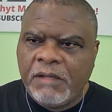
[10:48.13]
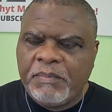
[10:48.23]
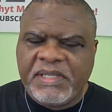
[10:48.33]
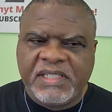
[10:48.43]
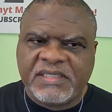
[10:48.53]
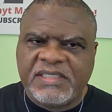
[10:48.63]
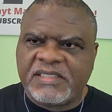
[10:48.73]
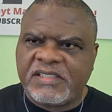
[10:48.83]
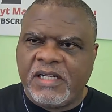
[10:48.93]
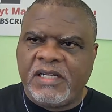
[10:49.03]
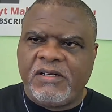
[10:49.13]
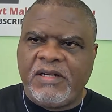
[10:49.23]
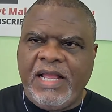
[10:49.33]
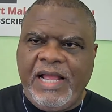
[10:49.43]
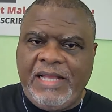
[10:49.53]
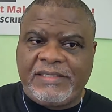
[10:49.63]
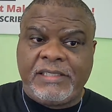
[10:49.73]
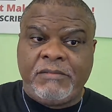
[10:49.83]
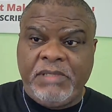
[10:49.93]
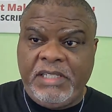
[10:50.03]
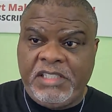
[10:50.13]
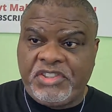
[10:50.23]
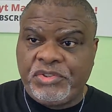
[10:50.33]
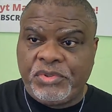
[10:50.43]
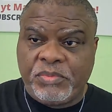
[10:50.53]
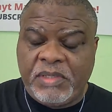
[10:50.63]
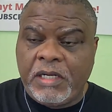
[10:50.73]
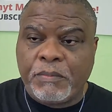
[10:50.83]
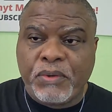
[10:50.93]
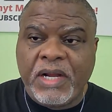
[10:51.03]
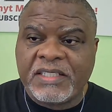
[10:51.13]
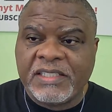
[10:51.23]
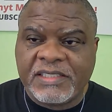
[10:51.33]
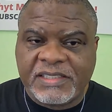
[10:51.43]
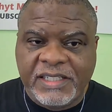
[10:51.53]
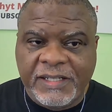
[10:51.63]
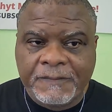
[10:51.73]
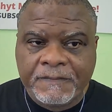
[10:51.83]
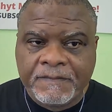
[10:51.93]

because this girl had some issues with her pregnancy